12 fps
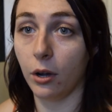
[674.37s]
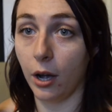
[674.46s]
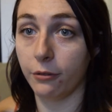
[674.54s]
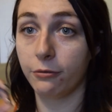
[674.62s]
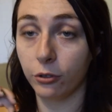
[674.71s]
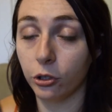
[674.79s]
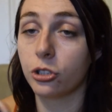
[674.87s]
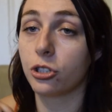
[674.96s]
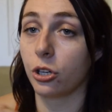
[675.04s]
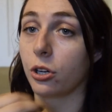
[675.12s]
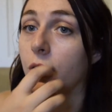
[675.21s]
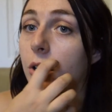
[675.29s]
full
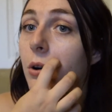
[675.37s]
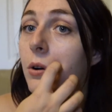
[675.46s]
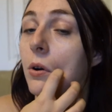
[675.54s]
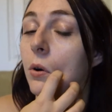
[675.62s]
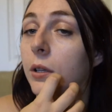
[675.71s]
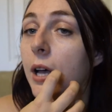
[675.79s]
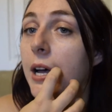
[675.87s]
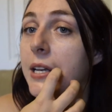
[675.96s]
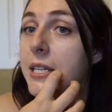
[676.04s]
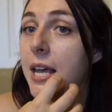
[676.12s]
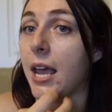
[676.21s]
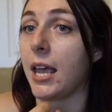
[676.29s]
sugar Coca-Cola
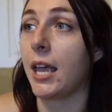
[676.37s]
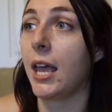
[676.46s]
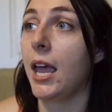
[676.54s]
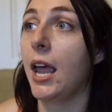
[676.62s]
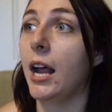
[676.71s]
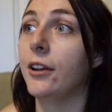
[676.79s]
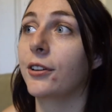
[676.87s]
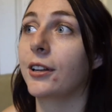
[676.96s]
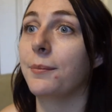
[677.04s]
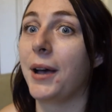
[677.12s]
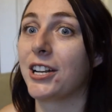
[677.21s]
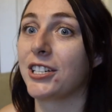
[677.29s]
a day. And you
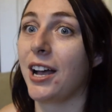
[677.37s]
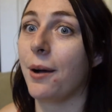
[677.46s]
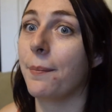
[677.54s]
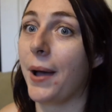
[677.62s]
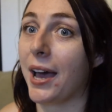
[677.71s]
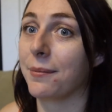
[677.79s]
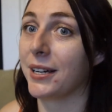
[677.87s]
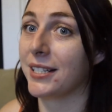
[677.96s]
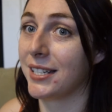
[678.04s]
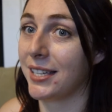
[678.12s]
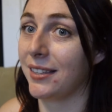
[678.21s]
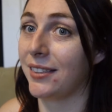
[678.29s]
can imagine how bad my
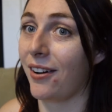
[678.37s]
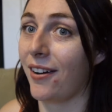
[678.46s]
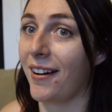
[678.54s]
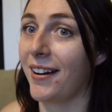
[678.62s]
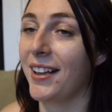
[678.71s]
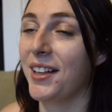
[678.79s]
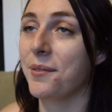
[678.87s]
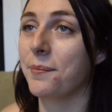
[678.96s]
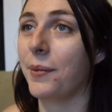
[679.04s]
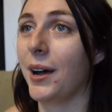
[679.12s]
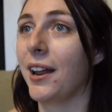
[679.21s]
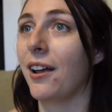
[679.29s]
teeth are.
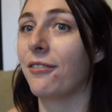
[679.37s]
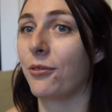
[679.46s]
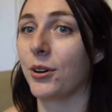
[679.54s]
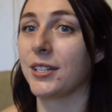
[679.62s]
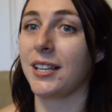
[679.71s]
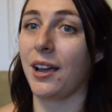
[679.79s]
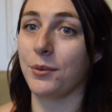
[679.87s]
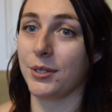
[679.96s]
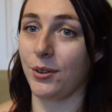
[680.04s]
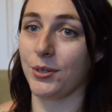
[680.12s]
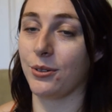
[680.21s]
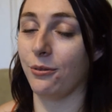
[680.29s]
But of course I was
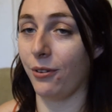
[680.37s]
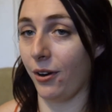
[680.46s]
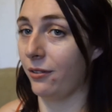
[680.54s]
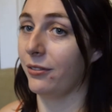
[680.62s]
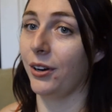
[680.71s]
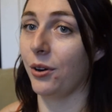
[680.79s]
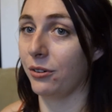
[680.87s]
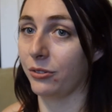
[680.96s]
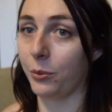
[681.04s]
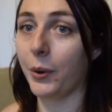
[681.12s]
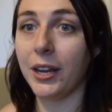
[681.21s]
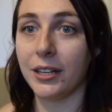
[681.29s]
also very, very
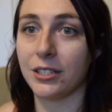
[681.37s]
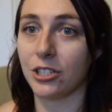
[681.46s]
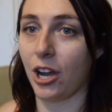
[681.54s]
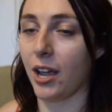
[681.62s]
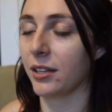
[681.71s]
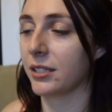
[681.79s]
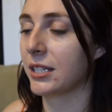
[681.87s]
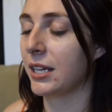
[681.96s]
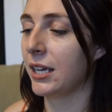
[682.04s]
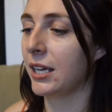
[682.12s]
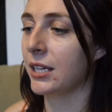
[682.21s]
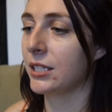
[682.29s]
overweight as a child.
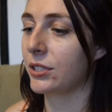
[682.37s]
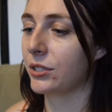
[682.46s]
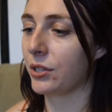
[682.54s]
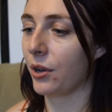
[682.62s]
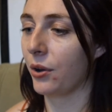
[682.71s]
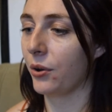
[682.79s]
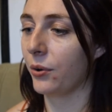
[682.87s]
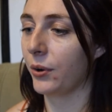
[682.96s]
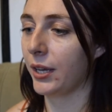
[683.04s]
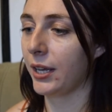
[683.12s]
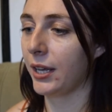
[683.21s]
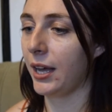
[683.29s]
So,
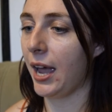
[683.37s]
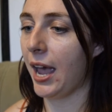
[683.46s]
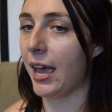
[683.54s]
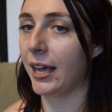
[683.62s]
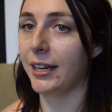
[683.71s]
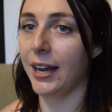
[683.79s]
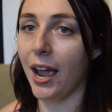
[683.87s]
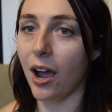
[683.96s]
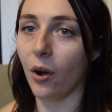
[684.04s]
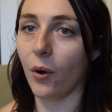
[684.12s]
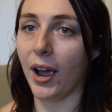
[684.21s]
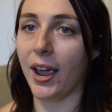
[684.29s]
and
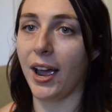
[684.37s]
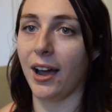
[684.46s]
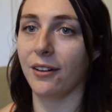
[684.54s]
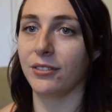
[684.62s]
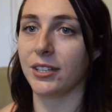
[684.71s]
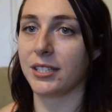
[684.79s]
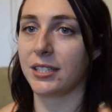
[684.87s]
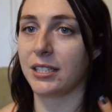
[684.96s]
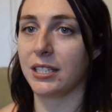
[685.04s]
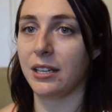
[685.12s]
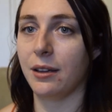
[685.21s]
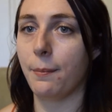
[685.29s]
now I have this
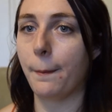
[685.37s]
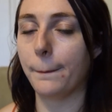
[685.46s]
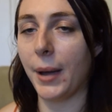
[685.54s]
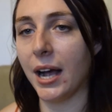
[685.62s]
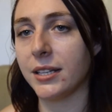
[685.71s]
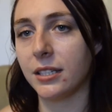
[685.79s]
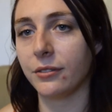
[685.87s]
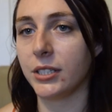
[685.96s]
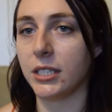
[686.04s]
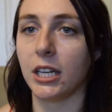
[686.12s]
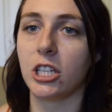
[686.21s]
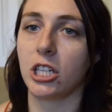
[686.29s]
massive
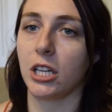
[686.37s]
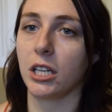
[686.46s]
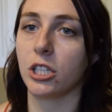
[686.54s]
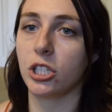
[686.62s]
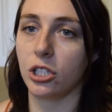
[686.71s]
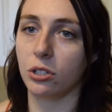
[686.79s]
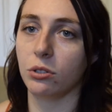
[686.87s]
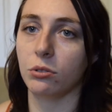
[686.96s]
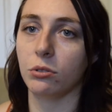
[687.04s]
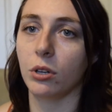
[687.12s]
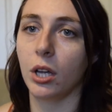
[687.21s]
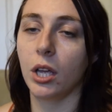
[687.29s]
addiction
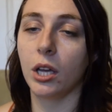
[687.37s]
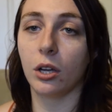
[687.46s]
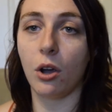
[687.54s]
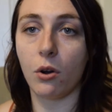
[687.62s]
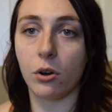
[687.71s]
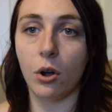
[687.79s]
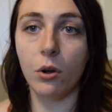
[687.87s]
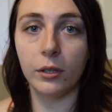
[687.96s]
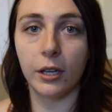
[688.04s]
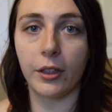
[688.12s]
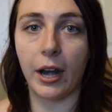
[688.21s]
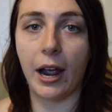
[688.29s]
to
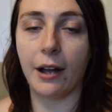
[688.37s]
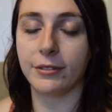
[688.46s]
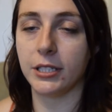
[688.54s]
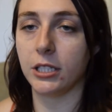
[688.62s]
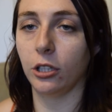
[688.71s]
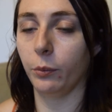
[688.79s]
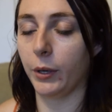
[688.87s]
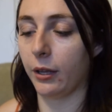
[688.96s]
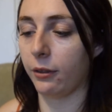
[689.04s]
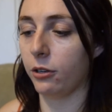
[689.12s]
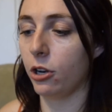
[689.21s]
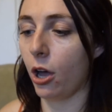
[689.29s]
Coca-Cola that I have to deal
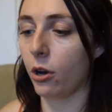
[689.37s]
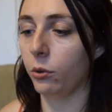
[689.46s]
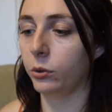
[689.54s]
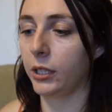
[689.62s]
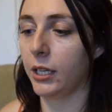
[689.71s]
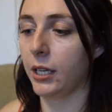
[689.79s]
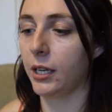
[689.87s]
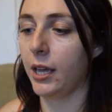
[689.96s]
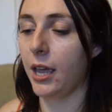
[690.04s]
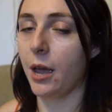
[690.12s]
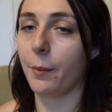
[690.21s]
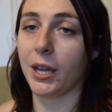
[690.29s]
with. Not only
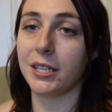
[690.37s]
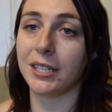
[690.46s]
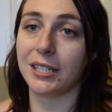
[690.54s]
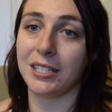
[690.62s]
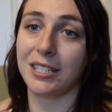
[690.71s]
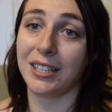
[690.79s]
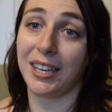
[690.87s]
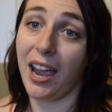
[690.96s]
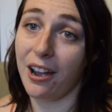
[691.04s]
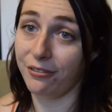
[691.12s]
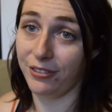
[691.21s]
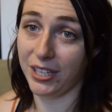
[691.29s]
am I addicted to the
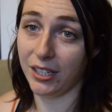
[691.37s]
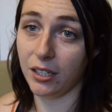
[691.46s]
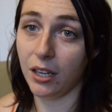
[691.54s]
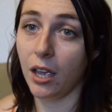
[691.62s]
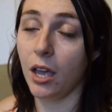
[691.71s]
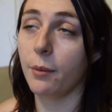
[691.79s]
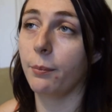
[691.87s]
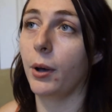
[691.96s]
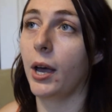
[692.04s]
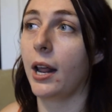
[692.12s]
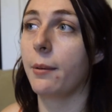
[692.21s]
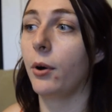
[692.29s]
caffeine,
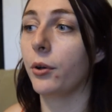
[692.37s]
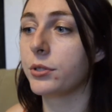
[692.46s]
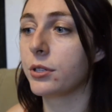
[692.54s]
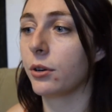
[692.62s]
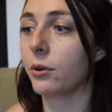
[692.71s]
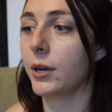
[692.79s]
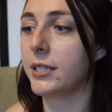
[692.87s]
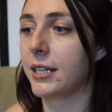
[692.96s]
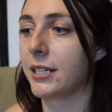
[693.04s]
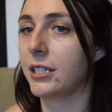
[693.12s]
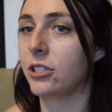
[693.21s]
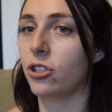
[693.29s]
but I'm also
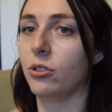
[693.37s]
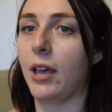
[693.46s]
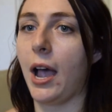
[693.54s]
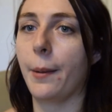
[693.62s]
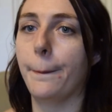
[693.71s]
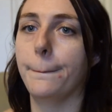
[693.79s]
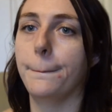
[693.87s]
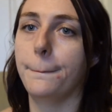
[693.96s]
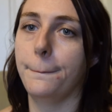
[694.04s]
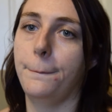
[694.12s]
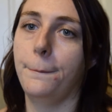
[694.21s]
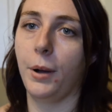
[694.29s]
addicted to that
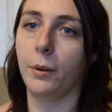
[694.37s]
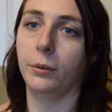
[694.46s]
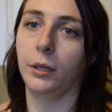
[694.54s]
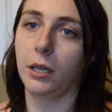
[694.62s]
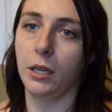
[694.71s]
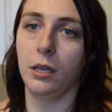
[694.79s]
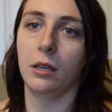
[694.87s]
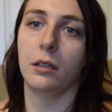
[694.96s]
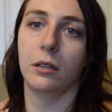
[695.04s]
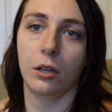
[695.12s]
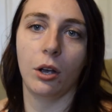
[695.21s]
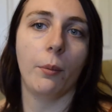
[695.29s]
bubbly,
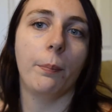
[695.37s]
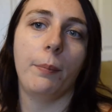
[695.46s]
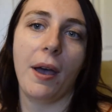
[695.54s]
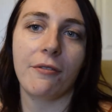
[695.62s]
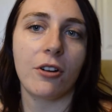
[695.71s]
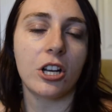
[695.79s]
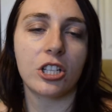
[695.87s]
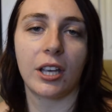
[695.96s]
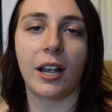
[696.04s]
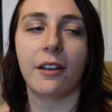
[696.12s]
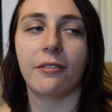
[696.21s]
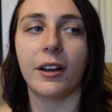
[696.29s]
you know, beverage.
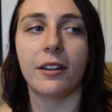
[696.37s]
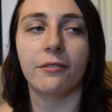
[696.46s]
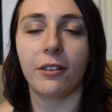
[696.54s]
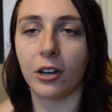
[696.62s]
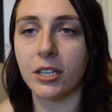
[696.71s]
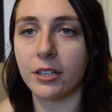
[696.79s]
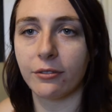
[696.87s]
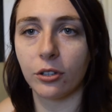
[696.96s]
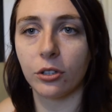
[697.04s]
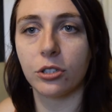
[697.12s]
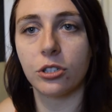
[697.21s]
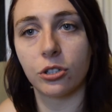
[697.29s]
Like, I find it very
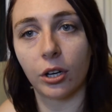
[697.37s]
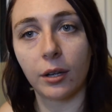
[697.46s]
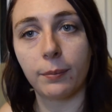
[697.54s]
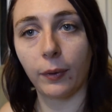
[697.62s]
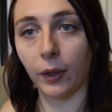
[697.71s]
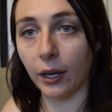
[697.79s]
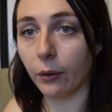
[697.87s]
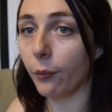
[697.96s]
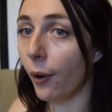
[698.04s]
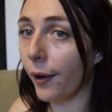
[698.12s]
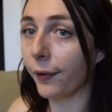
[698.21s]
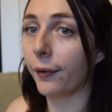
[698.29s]
difficult to drink plain
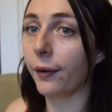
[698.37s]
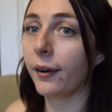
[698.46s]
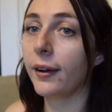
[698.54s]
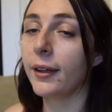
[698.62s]
water